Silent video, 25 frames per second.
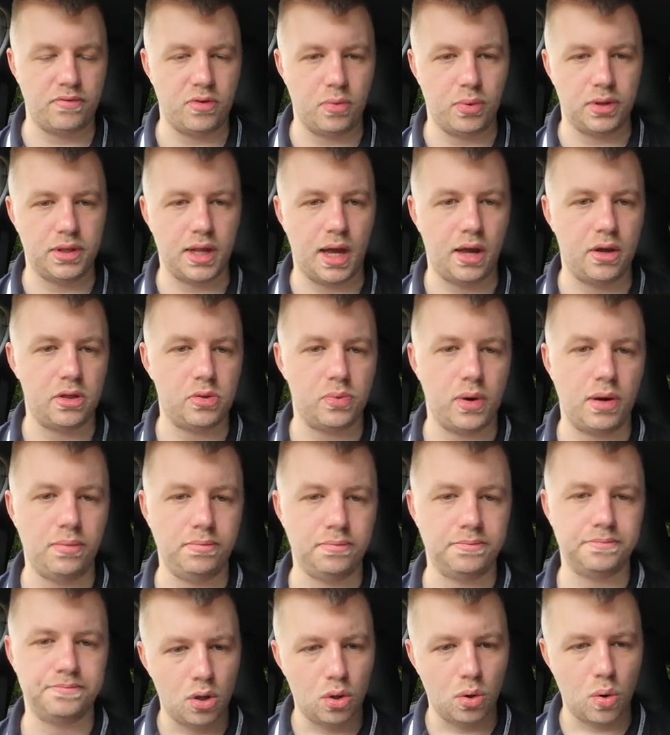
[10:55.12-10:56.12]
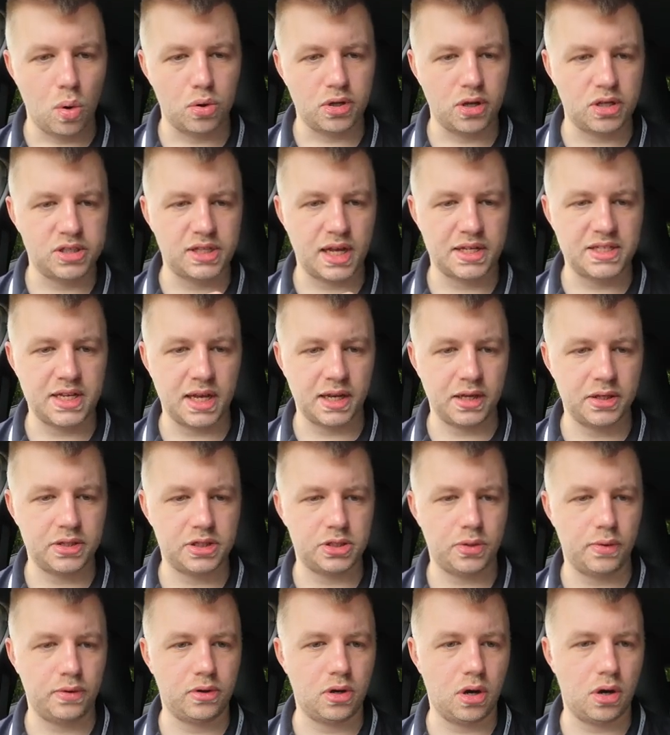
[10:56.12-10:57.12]
you want that as well. Audio settings,
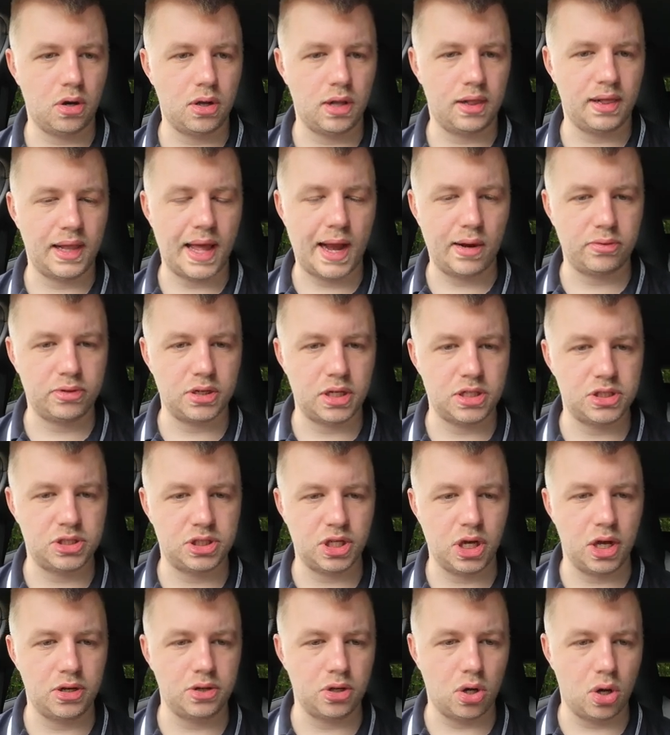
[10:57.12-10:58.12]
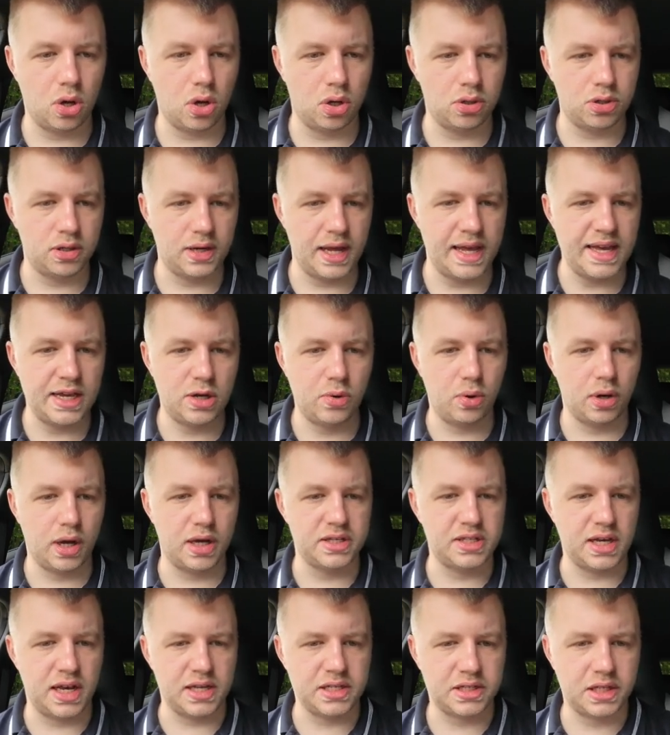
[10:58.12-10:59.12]
so we've got loudness turned on.
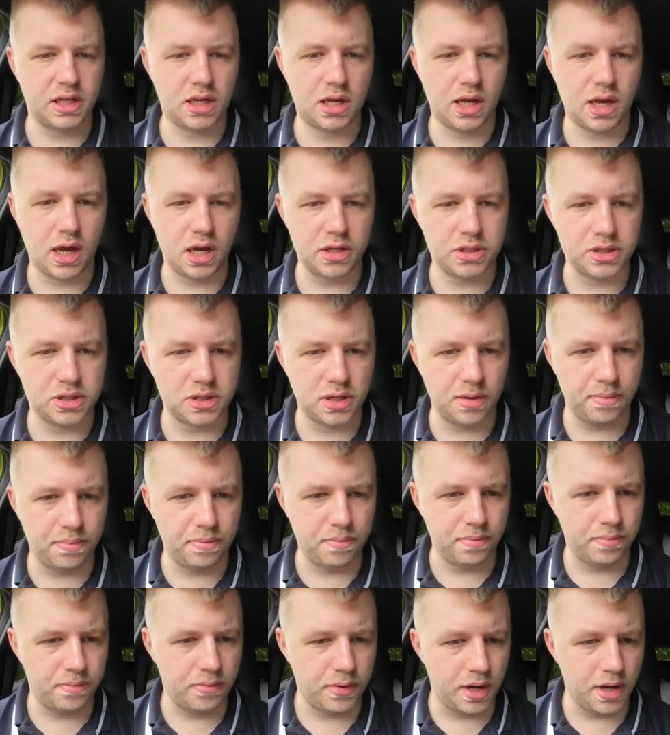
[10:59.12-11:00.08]
Equalizer is custom,